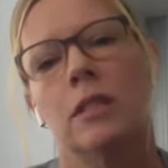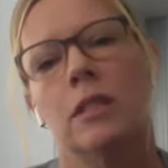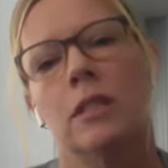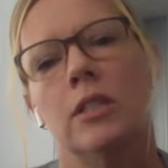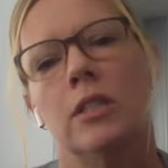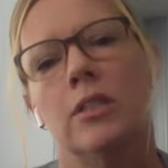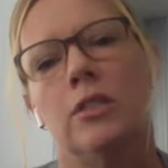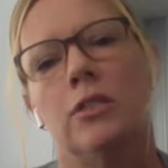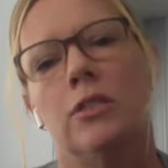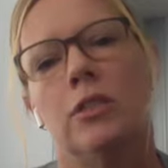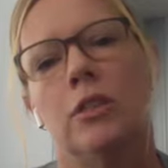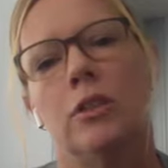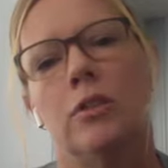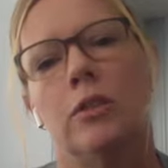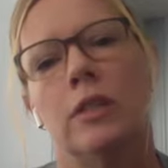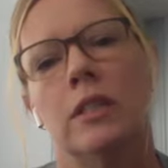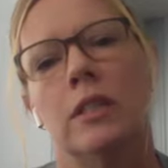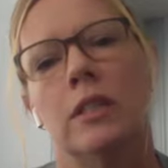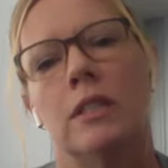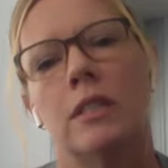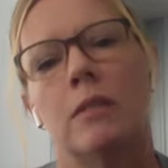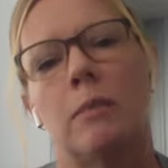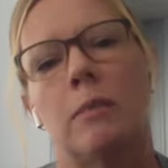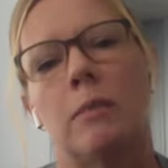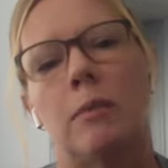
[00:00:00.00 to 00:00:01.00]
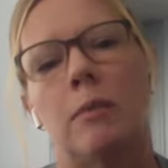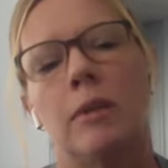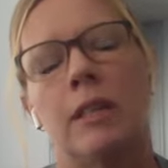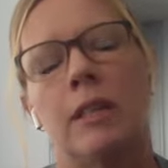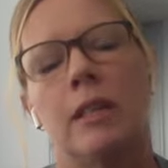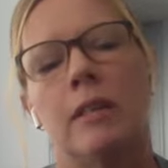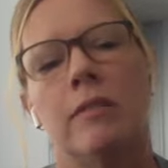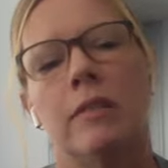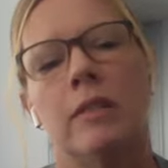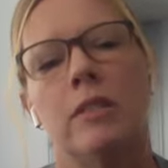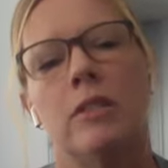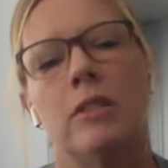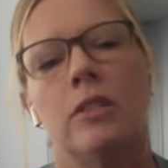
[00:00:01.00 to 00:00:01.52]
Can you notice, maybe
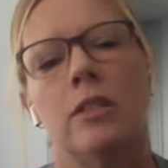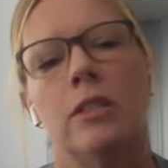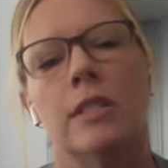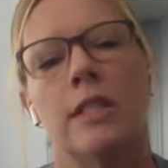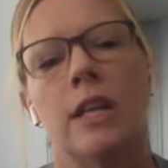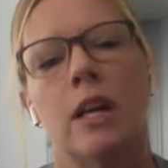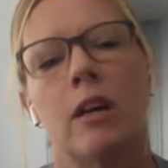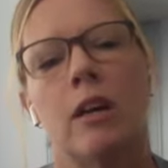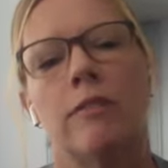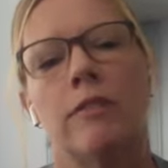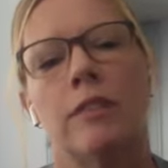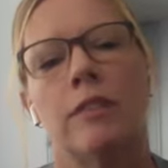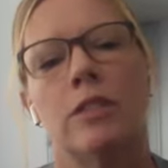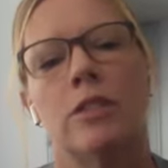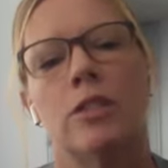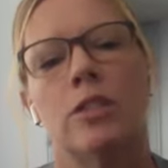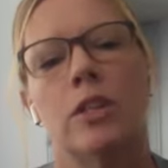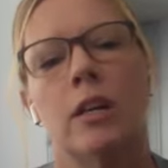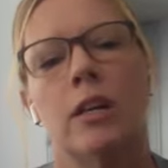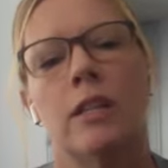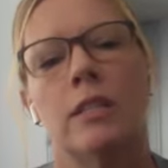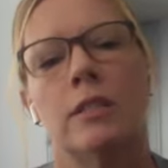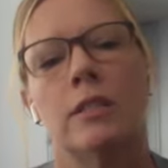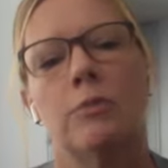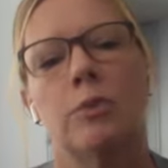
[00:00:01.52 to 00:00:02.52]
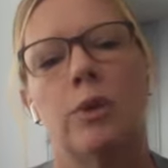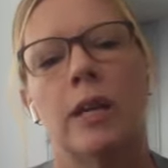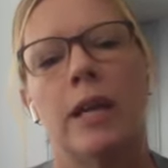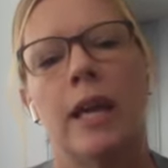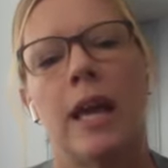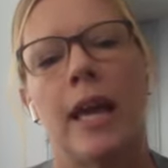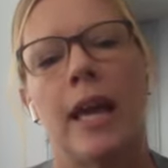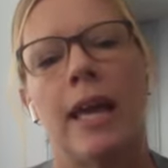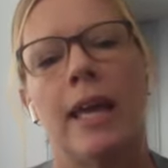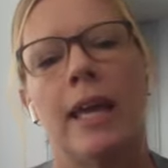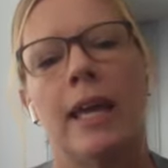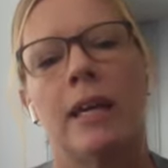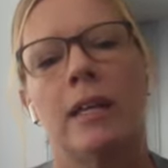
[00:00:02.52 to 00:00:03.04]
even just self-adjust, bring
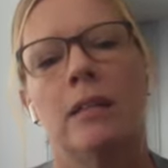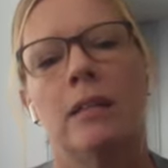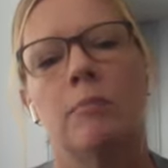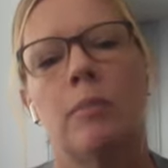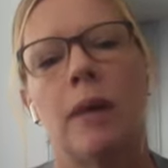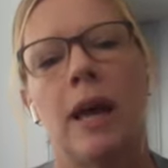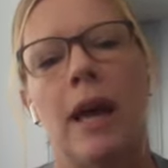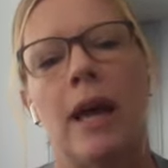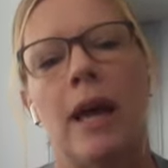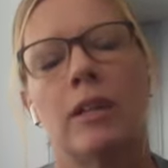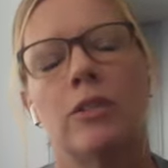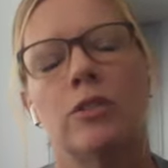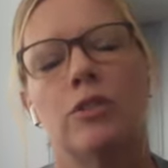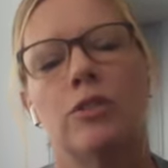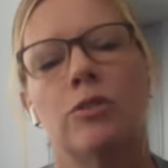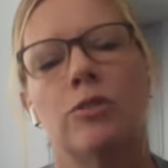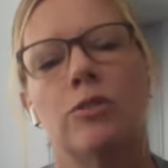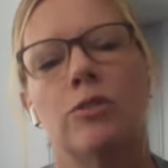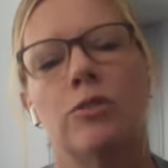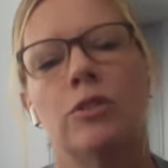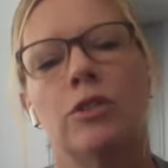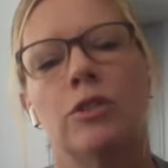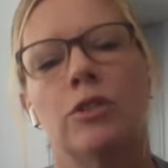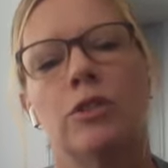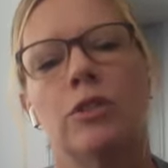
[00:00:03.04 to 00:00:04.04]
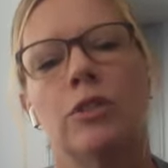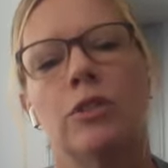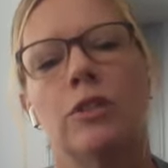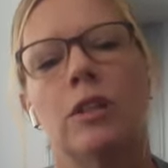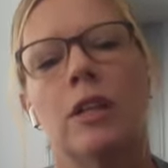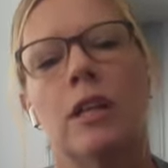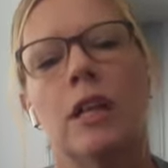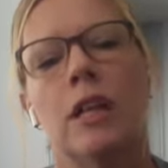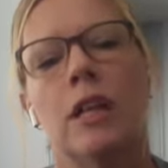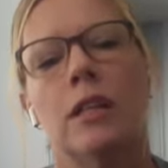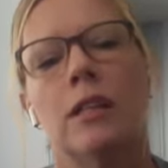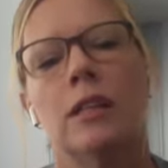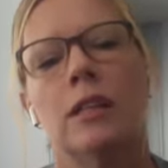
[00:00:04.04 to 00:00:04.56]
a hand back to your
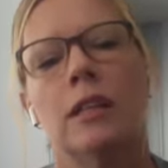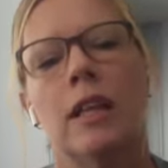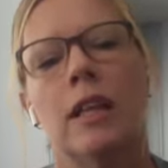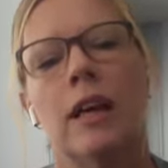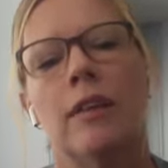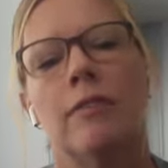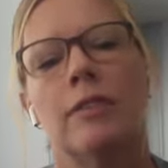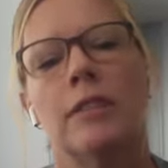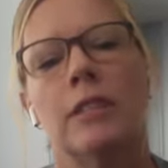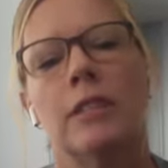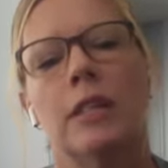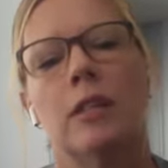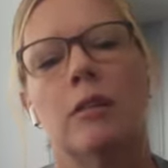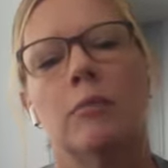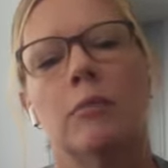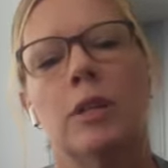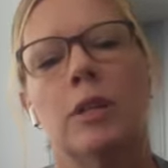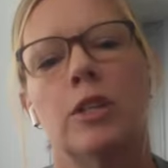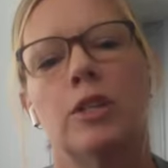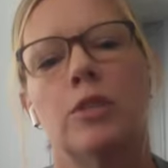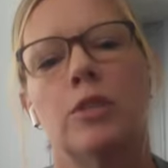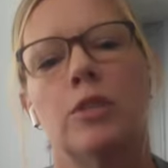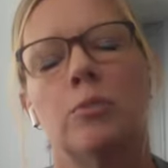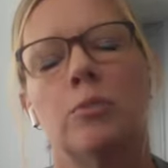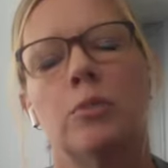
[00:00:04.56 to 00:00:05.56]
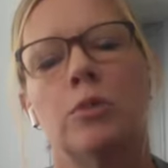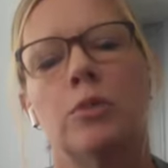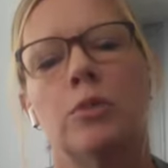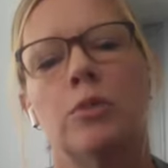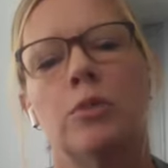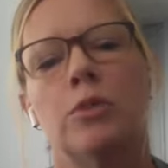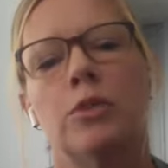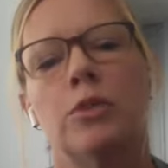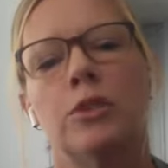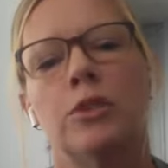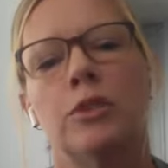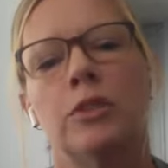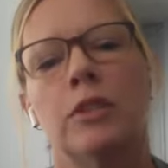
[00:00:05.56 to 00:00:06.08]
left hip. Can you
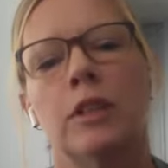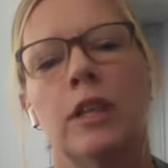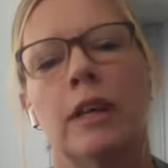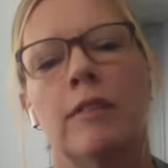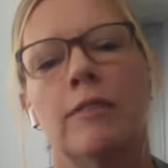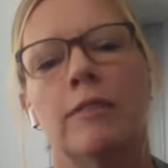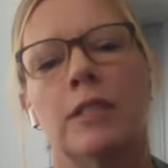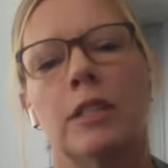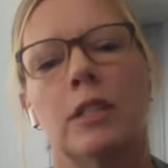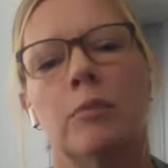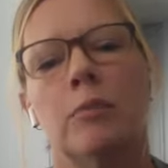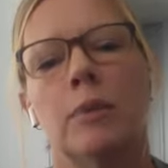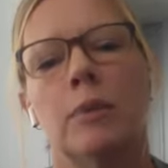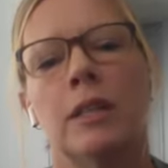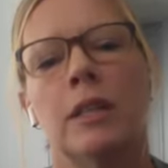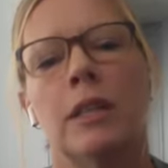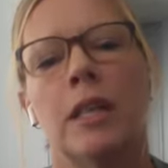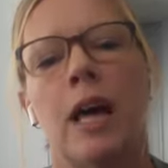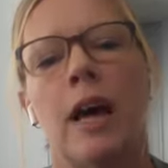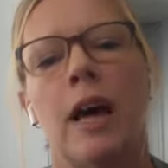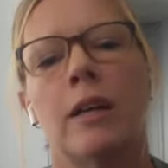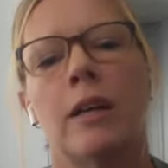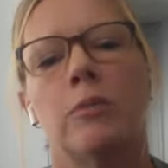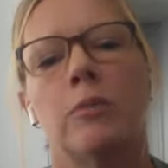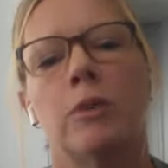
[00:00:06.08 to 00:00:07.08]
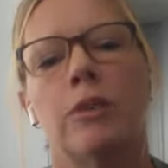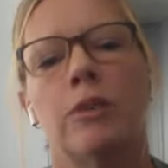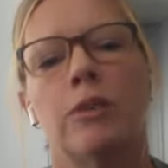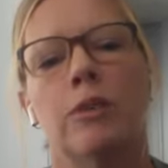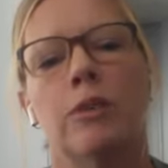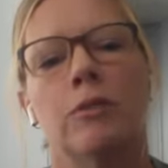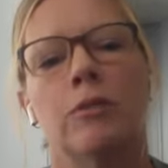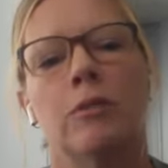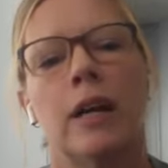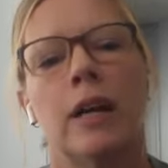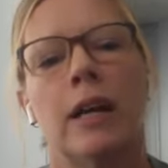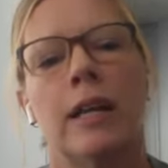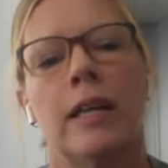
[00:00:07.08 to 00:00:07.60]
pull your left hip in line with
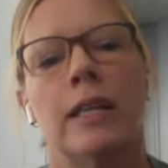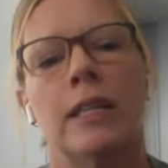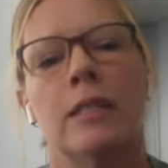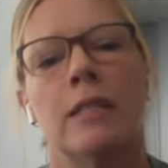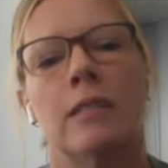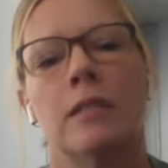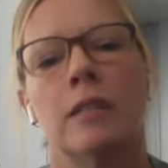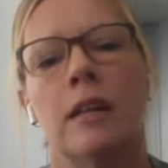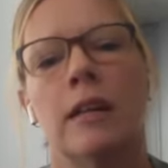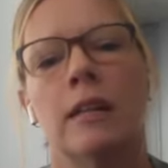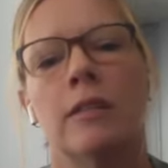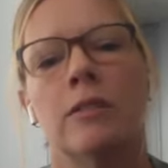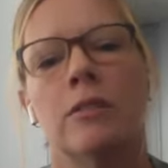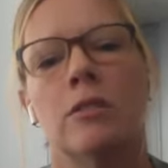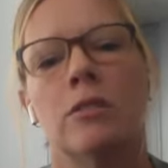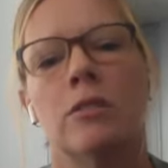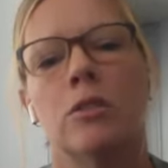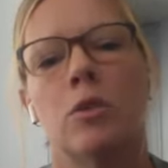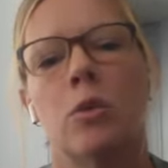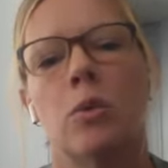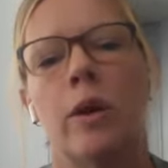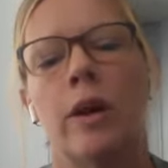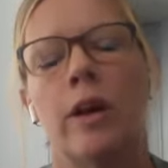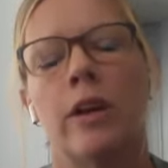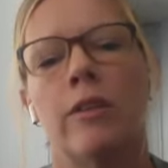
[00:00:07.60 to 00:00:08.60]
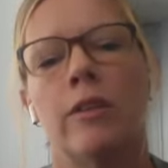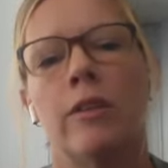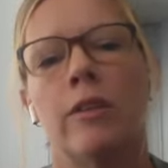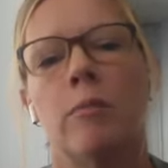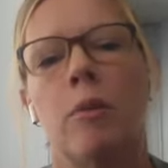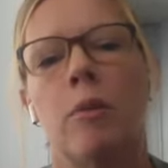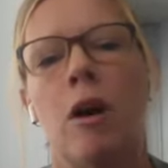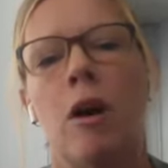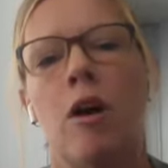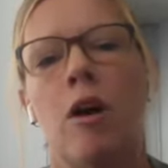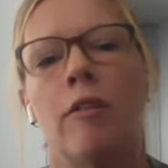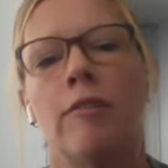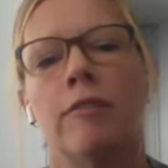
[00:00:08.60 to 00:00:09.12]
your right? Kind of square
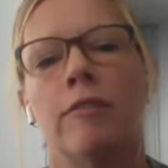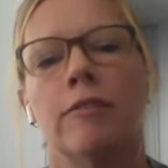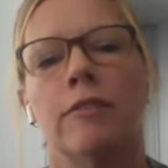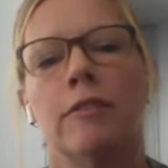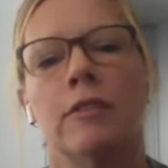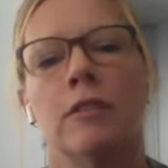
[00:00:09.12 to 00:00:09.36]
them off.